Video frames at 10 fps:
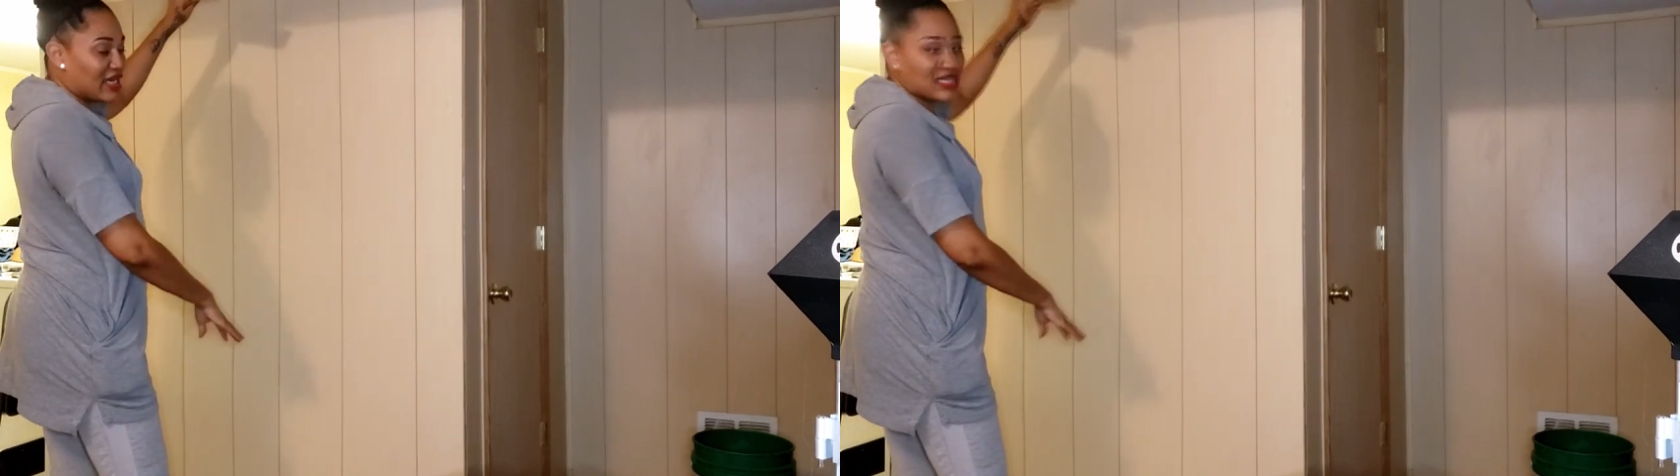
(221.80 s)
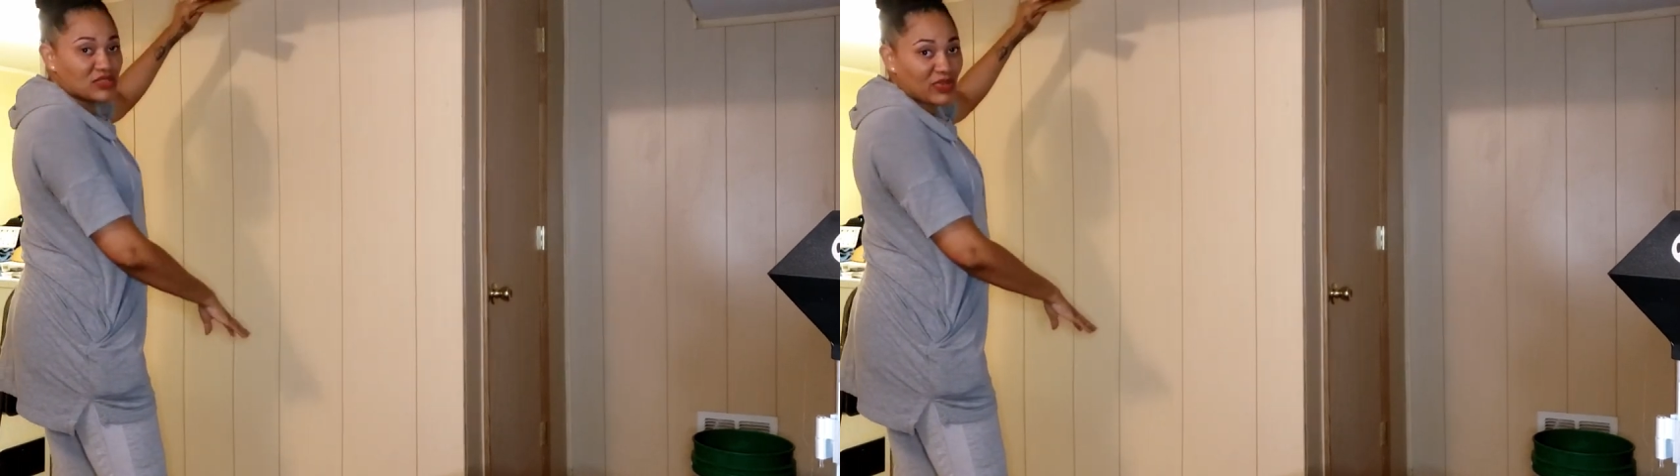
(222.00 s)

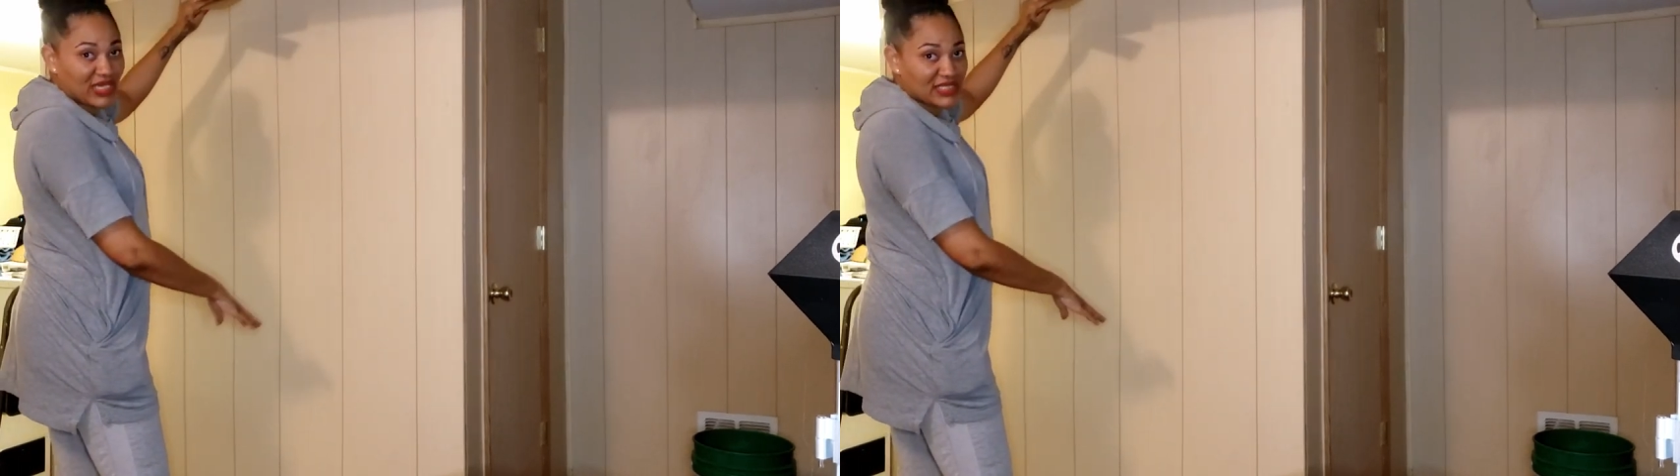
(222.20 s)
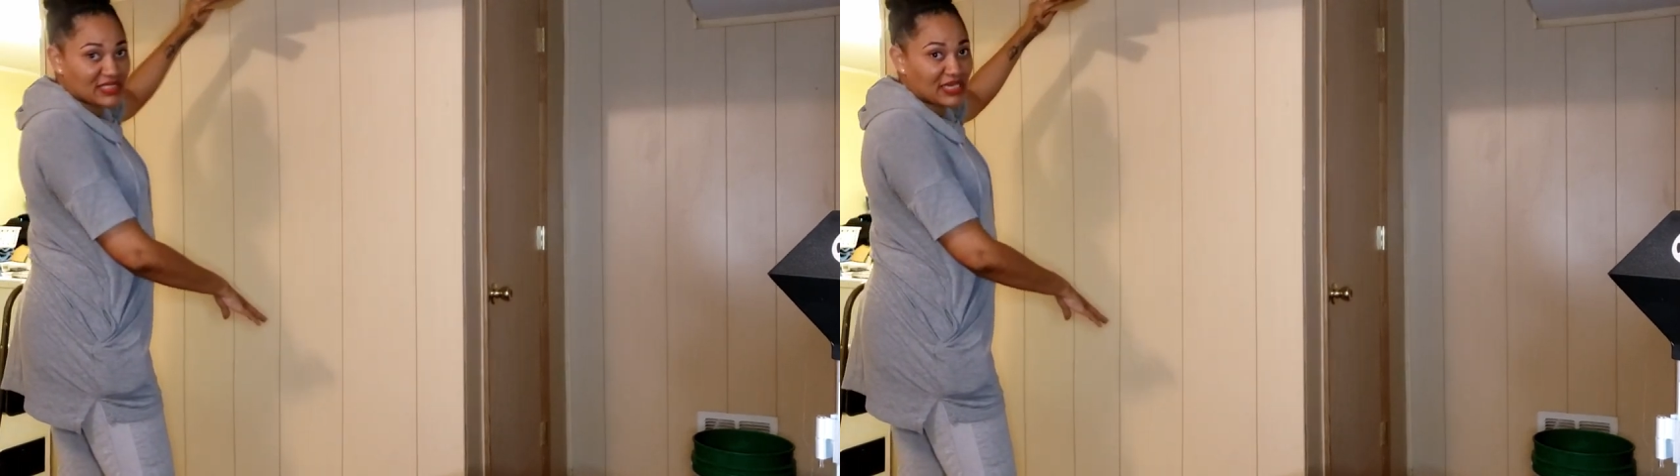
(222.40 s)
as
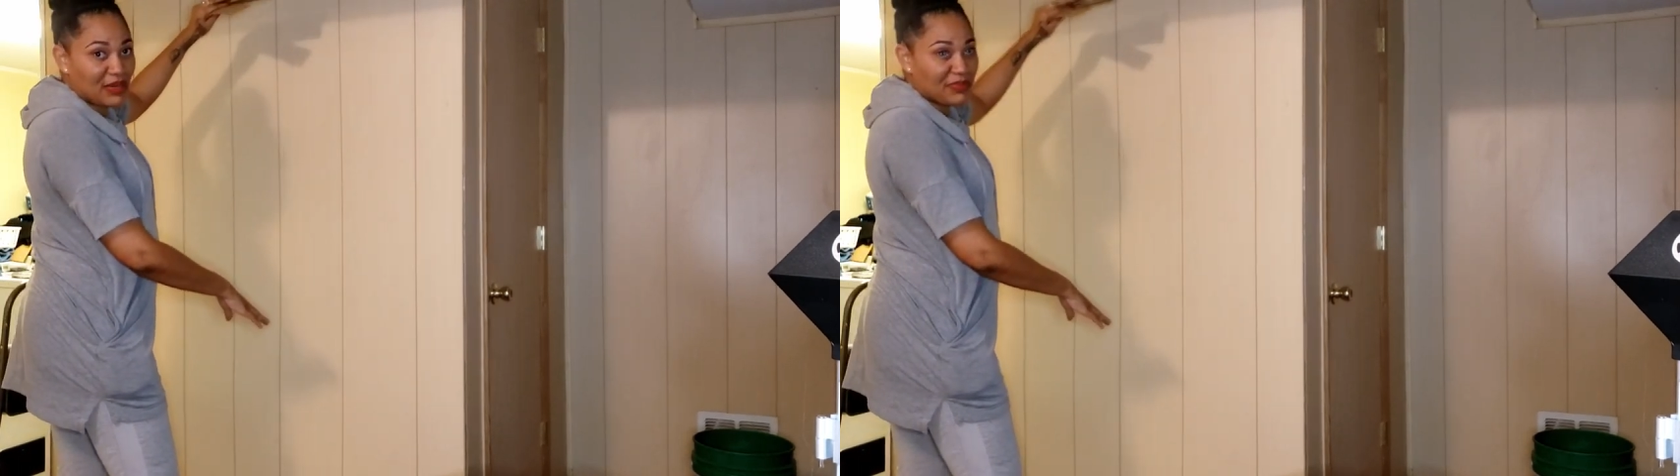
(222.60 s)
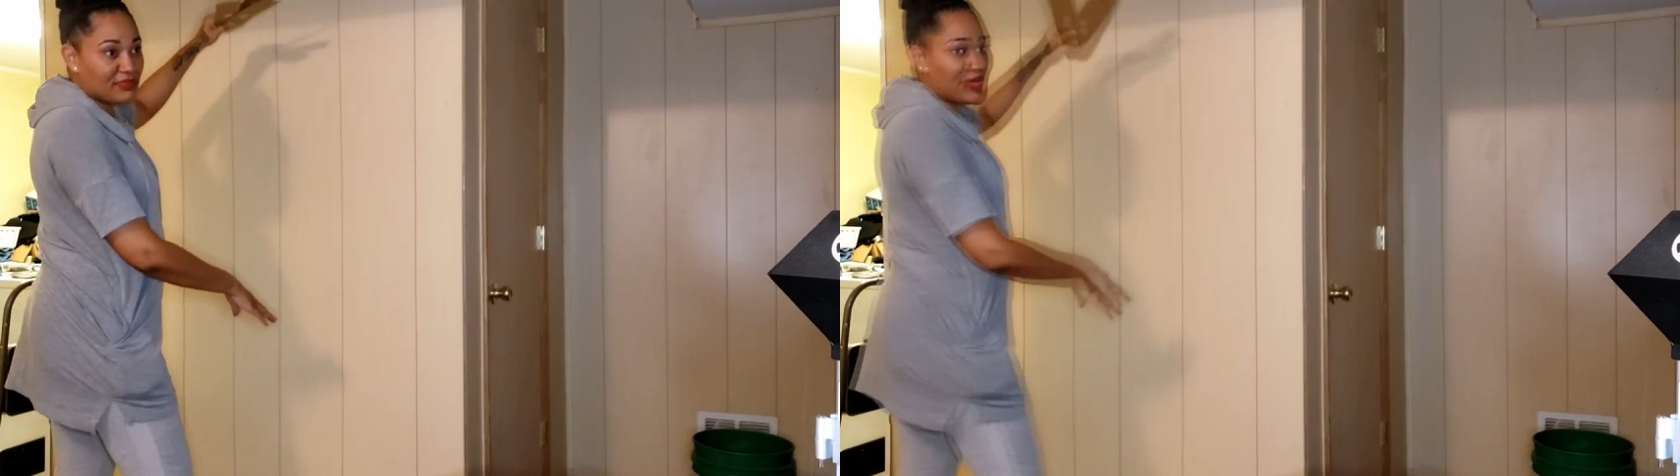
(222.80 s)
well as
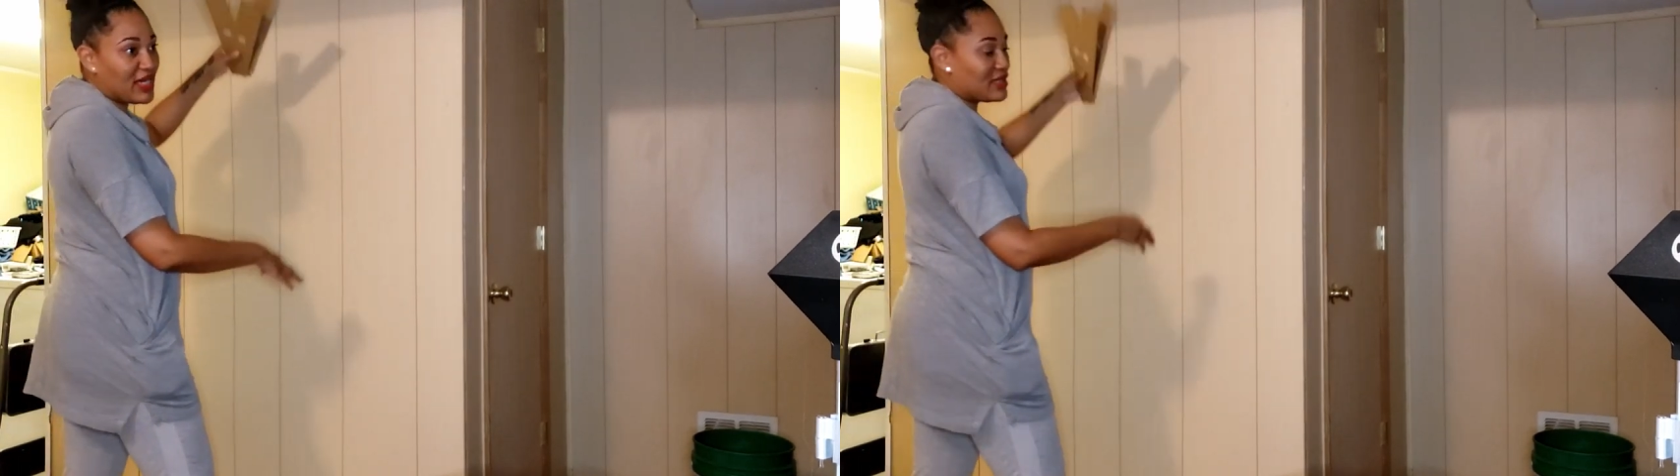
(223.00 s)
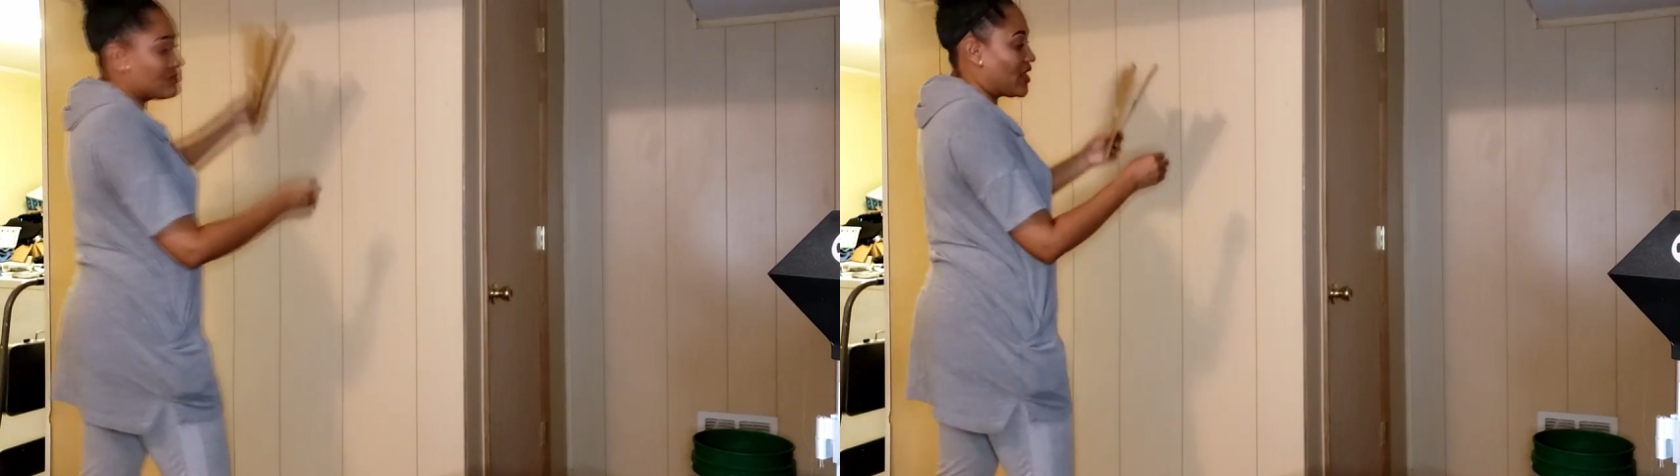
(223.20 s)
top and
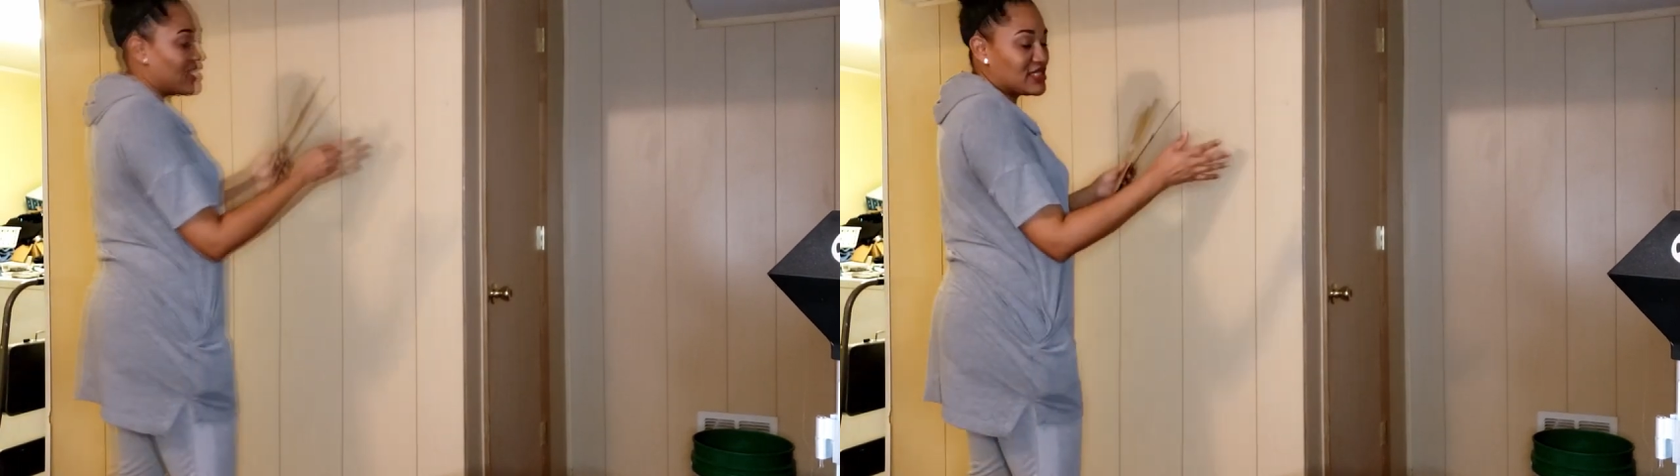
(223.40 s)
bottom, right?